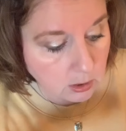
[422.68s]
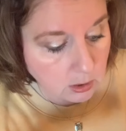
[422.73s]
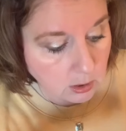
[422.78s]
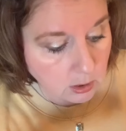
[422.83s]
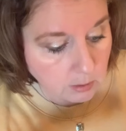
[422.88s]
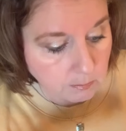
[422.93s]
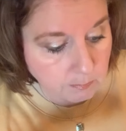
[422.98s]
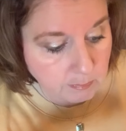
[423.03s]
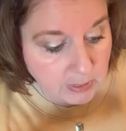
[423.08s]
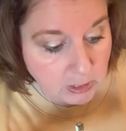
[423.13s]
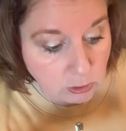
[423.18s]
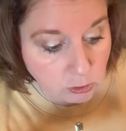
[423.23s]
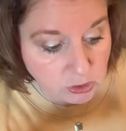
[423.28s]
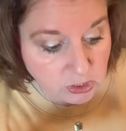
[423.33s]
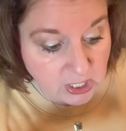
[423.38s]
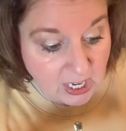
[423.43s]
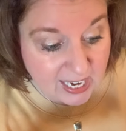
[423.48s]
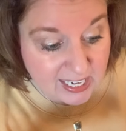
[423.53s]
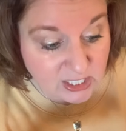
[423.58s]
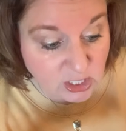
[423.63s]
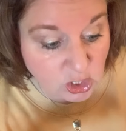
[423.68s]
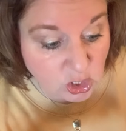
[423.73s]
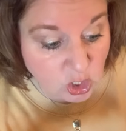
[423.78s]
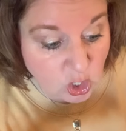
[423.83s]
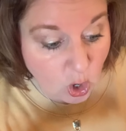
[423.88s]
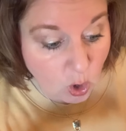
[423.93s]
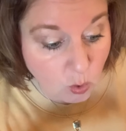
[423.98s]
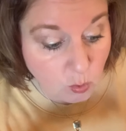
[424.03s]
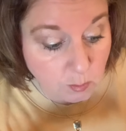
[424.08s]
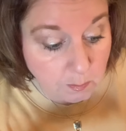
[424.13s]
Middle-sized
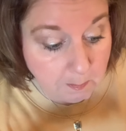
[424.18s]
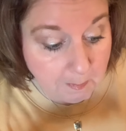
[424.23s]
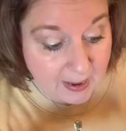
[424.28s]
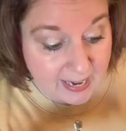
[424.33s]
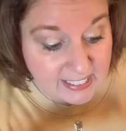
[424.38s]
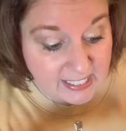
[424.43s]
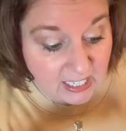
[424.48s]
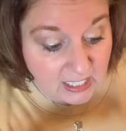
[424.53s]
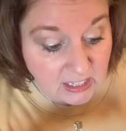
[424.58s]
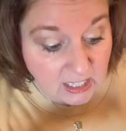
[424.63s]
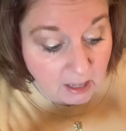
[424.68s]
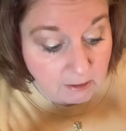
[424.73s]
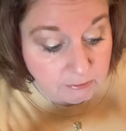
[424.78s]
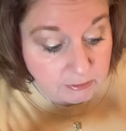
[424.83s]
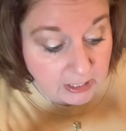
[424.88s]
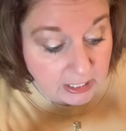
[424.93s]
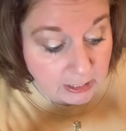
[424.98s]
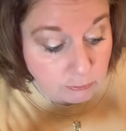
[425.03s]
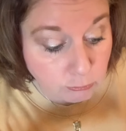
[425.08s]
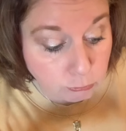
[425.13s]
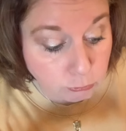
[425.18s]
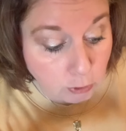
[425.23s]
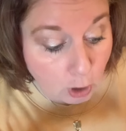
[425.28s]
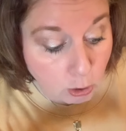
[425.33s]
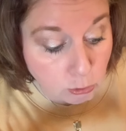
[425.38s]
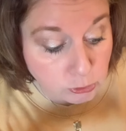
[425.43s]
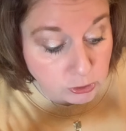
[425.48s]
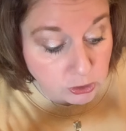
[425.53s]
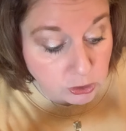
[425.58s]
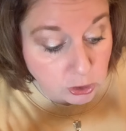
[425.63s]
Goat makes a lovely
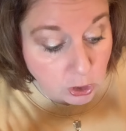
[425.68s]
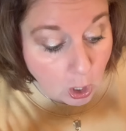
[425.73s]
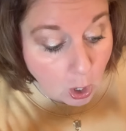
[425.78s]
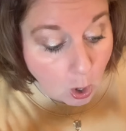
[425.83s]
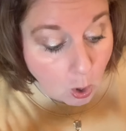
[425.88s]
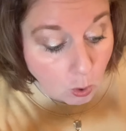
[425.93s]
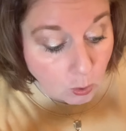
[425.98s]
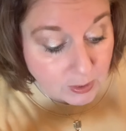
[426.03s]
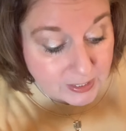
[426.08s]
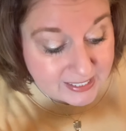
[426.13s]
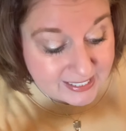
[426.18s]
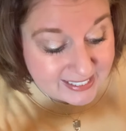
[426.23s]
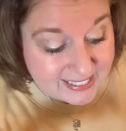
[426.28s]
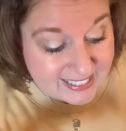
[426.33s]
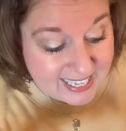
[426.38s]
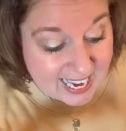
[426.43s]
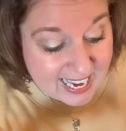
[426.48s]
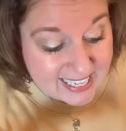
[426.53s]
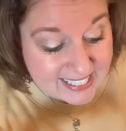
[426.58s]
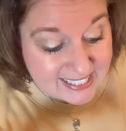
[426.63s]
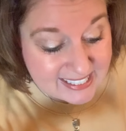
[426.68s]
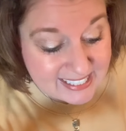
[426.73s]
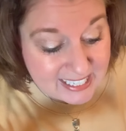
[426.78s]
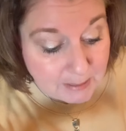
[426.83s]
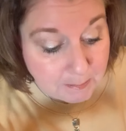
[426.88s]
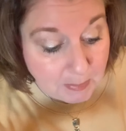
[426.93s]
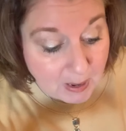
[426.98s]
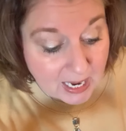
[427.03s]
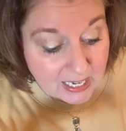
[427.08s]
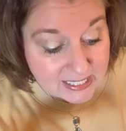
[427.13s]
roast or tasty
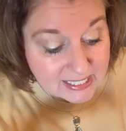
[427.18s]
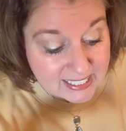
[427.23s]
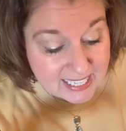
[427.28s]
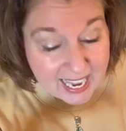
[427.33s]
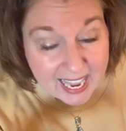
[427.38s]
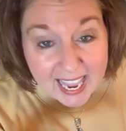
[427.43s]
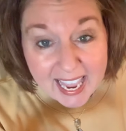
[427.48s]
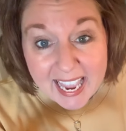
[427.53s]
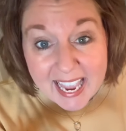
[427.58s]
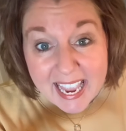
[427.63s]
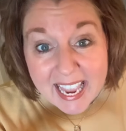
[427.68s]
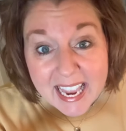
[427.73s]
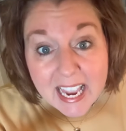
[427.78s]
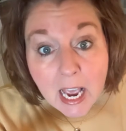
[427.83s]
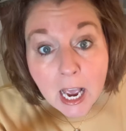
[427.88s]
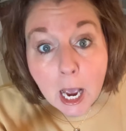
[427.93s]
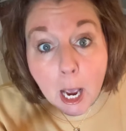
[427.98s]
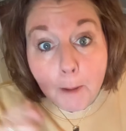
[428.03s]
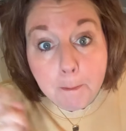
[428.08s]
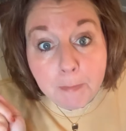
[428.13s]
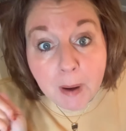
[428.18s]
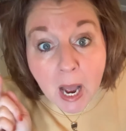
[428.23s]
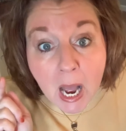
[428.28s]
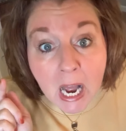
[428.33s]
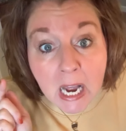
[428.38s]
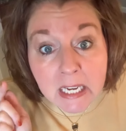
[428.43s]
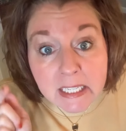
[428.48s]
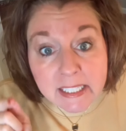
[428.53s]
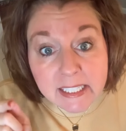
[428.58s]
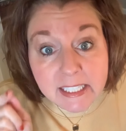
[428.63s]
pâté
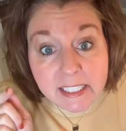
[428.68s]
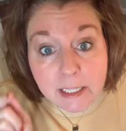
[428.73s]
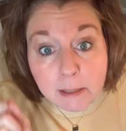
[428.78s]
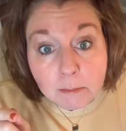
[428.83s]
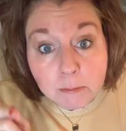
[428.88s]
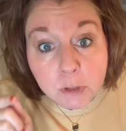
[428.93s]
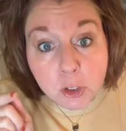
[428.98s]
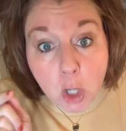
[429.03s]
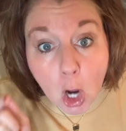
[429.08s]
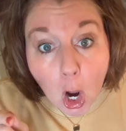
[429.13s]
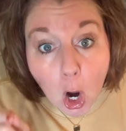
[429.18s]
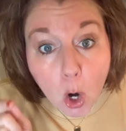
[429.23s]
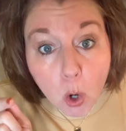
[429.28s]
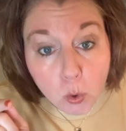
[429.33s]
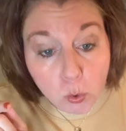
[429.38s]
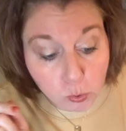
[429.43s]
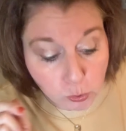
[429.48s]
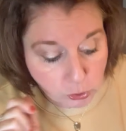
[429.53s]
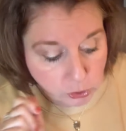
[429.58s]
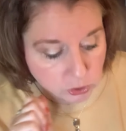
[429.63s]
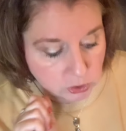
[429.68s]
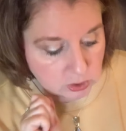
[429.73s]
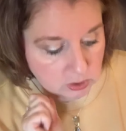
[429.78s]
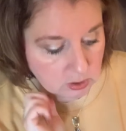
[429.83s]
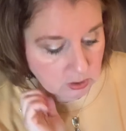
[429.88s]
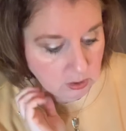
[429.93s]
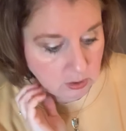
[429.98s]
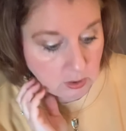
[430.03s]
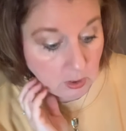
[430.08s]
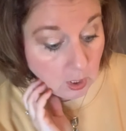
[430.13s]
upon some toast.
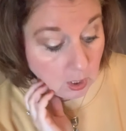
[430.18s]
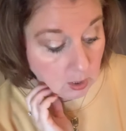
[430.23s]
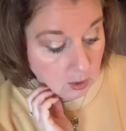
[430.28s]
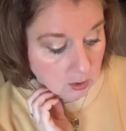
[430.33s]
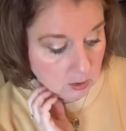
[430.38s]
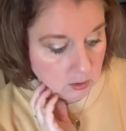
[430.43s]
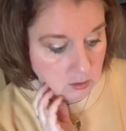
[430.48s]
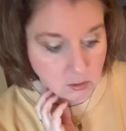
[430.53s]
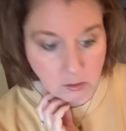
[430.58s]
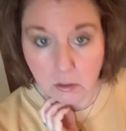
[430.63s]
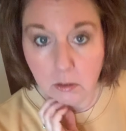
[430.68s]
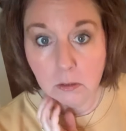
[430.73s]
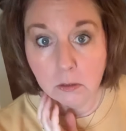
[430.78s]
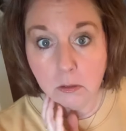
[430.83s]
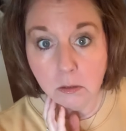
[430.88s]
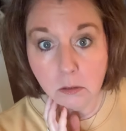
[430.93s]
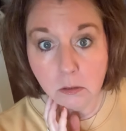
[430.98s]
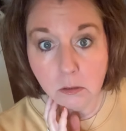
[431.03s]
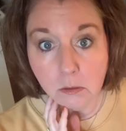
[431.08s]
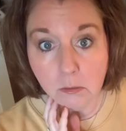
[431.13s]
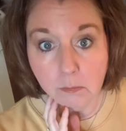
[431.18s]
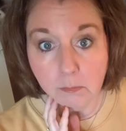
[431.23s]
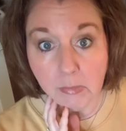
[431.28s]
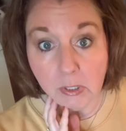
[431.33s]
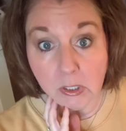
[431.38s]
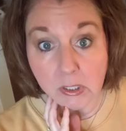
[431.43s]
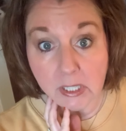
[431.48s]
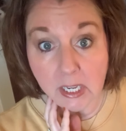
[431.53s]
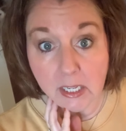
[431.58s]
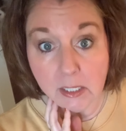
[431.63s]

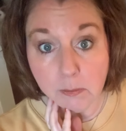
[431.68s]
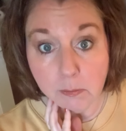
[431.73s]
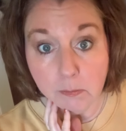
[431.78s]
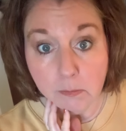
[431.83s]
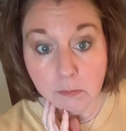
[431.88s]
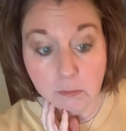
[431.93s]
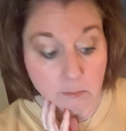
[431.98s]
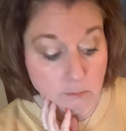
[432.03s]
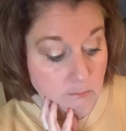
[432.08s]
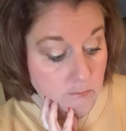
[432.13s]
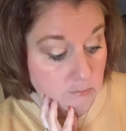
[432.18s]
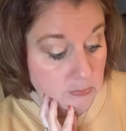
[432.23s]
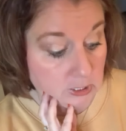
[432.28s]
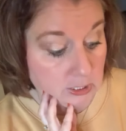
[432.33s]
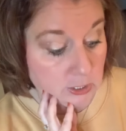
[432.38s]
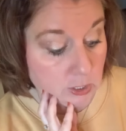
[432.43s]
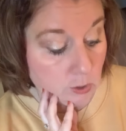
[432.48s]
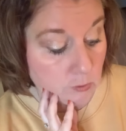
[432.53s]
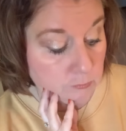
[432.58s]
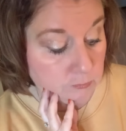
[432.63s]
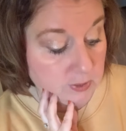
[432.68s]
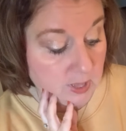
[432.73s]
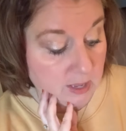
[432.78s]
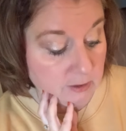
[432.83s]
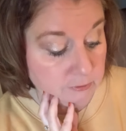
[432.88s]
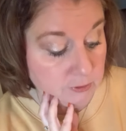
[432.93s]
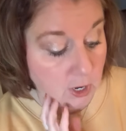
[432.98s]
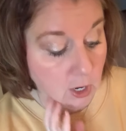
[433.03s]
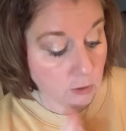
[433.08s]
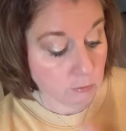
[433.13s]
Middle-sized Billy Goat Fluff
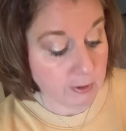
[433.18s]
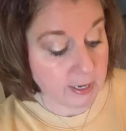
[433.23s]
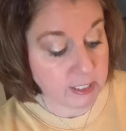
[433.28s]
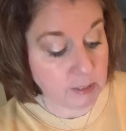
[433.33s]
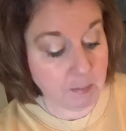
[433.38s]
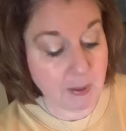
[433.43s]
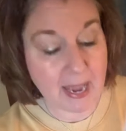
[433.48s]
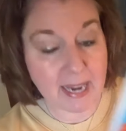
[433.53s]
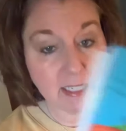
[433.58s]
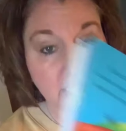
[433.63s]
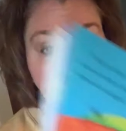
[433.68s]
raced back to